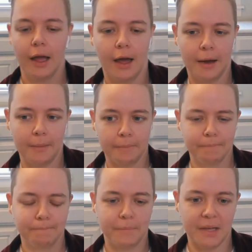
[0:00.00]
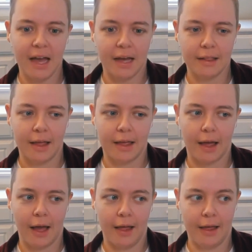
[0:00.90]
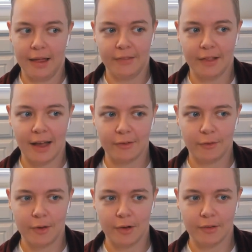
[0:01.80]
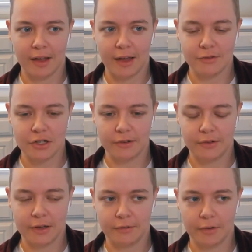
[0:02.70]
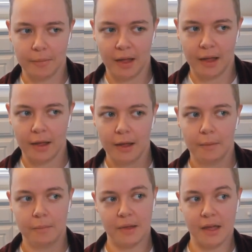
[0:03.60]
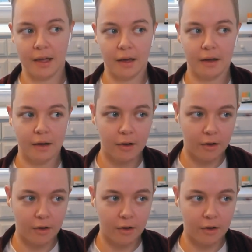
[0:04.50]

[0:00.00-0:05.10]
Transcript: um, but yeah like in the last few years like i've shifted from like being a